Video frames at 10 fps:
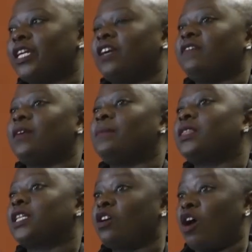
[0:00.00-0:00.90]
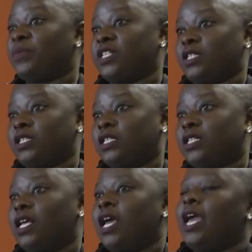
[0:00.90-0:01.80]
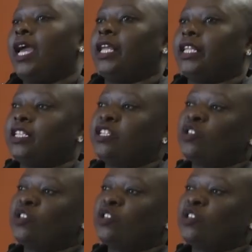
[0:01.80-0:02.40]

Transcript: gave them three options, and then she